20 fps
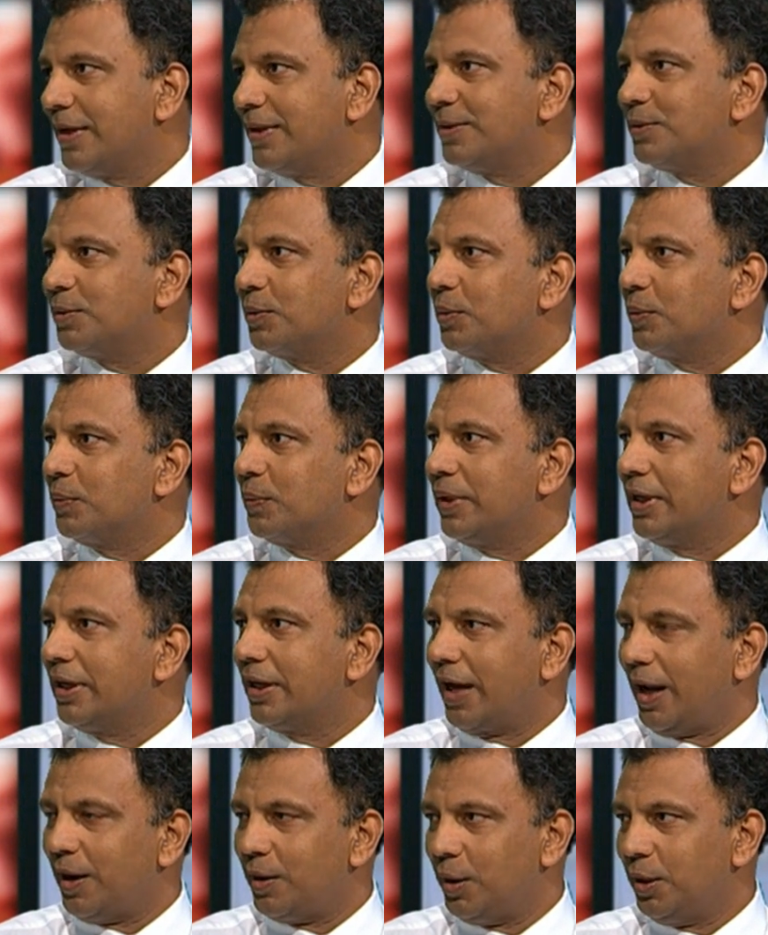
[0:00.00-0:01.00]
So we
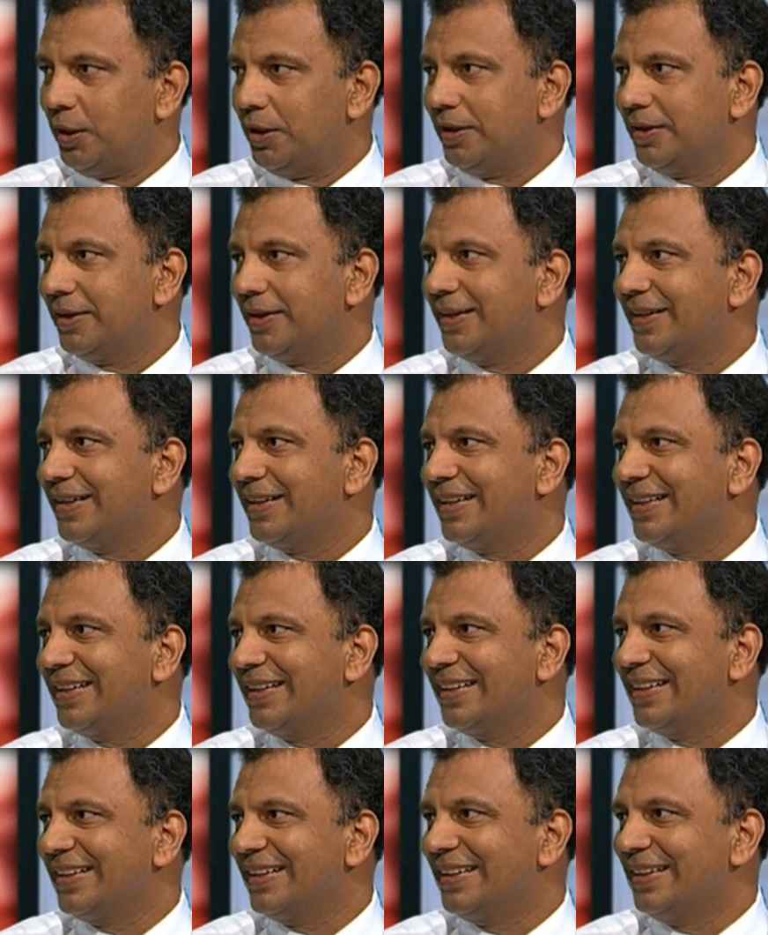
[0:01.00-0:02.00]
cannot
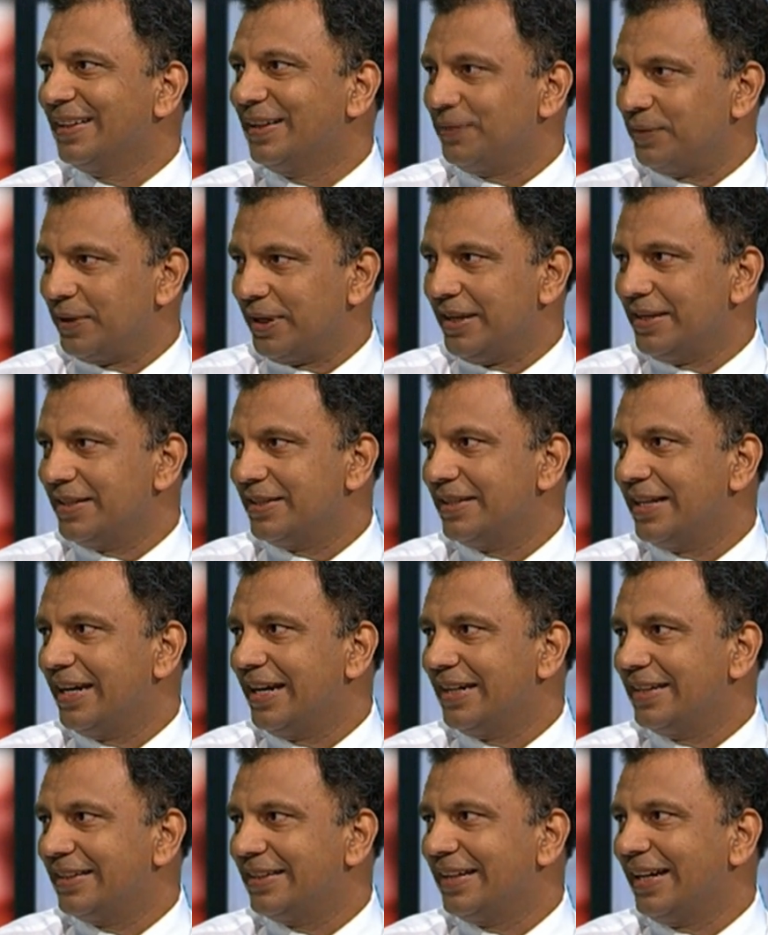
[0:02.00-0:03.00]

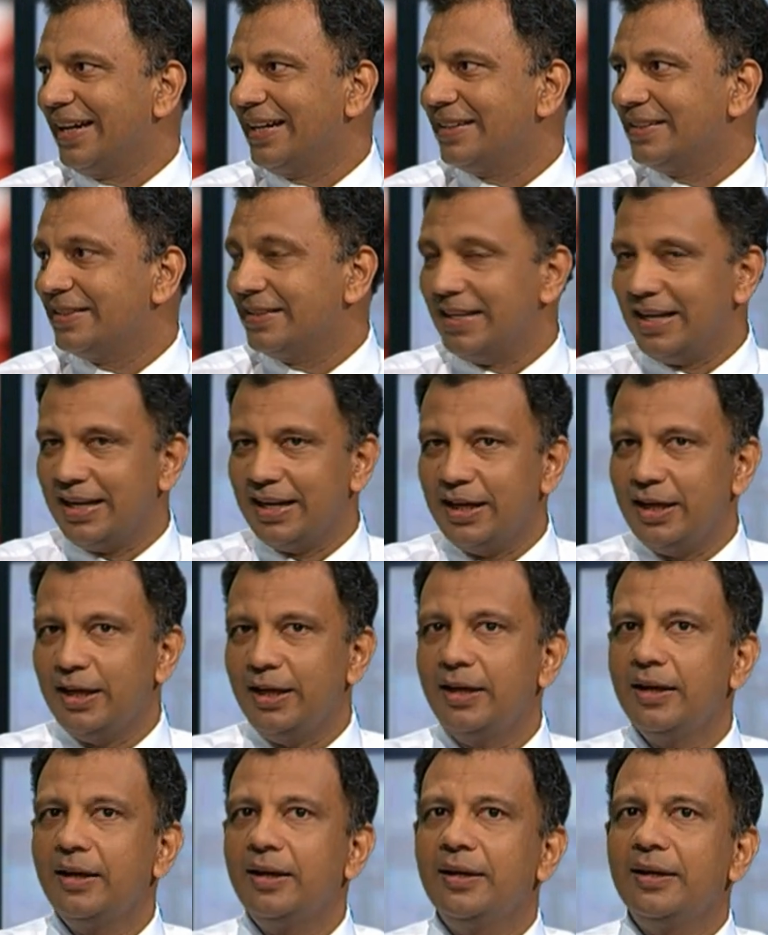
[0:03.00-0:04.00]
differentiate and say
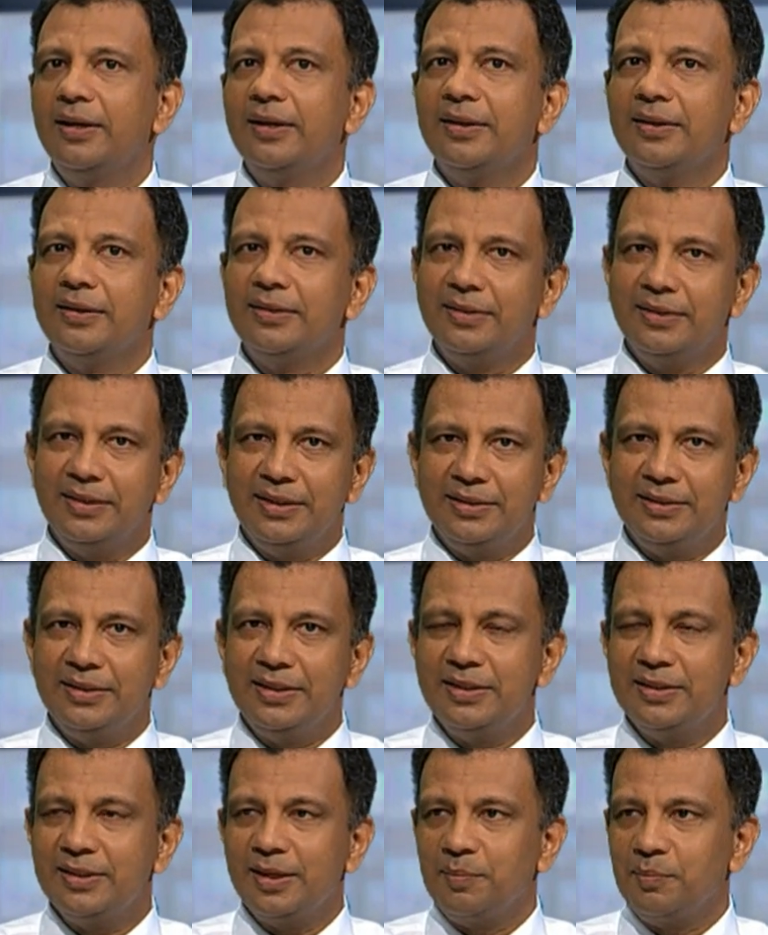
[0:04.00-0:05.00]
this
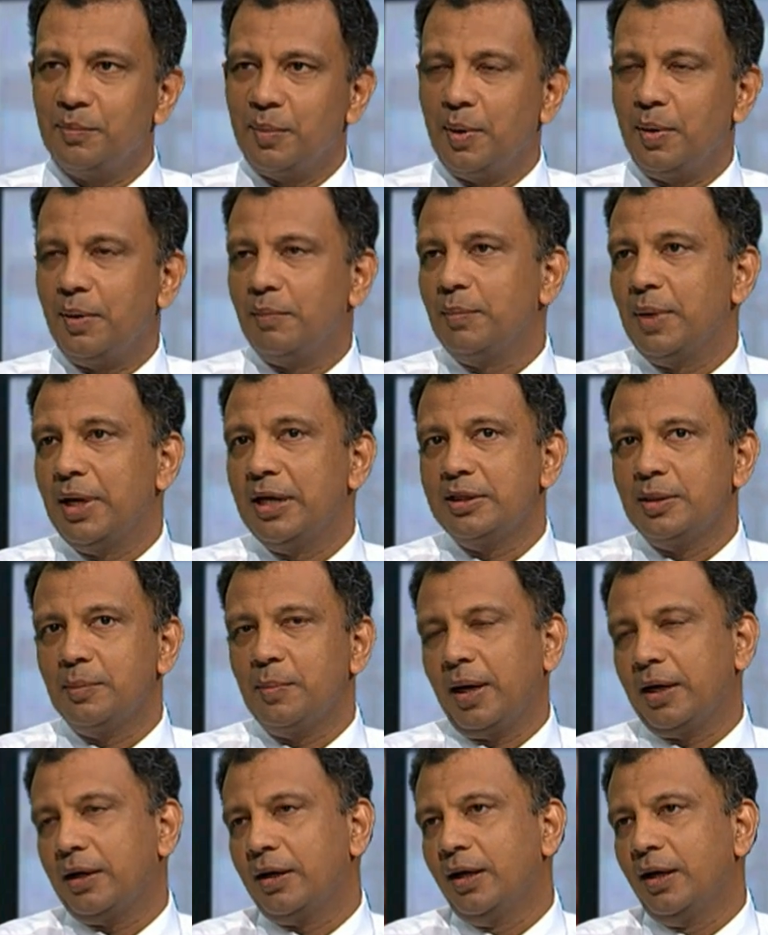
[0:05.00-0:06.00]
is a major,
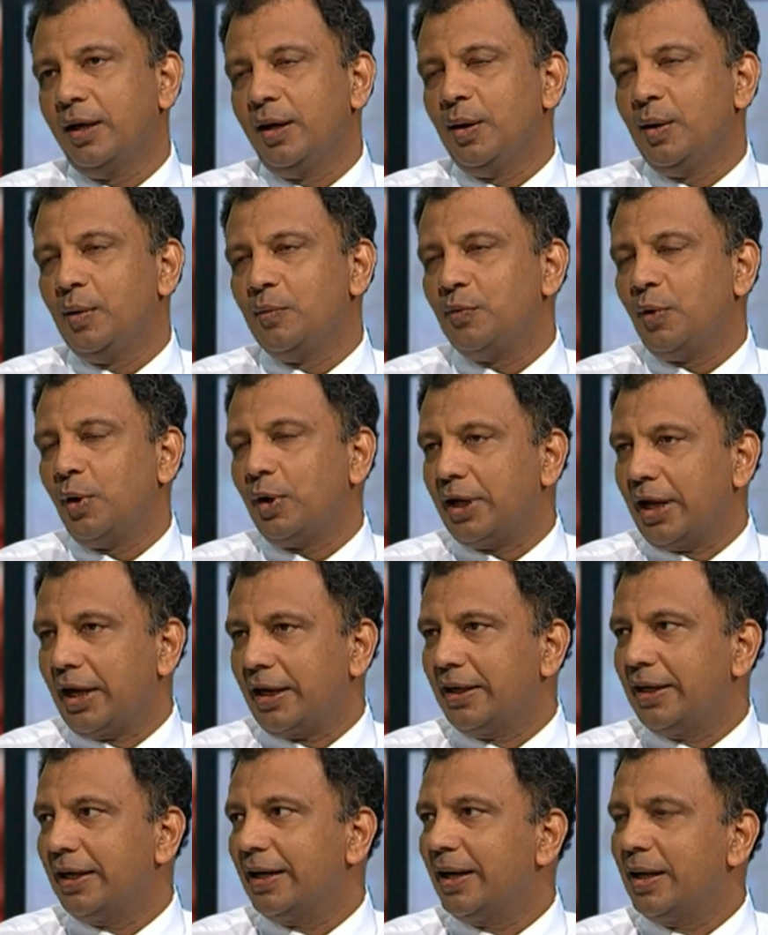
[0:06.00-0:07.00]
but for
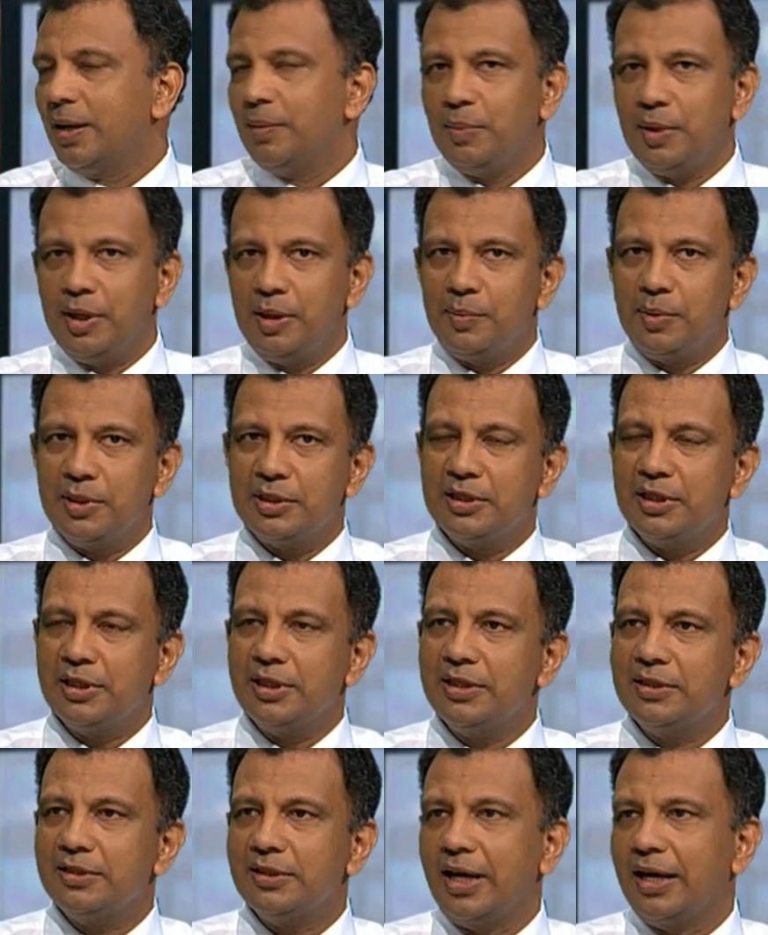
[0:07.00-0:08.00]
technical
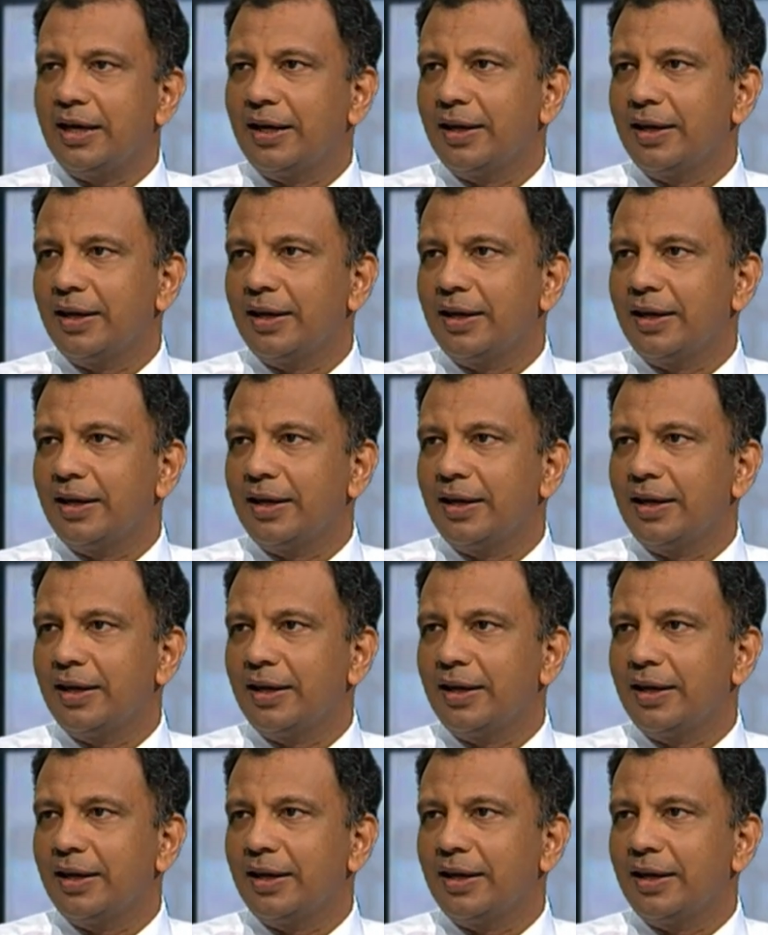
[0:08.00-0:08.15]
purposes, our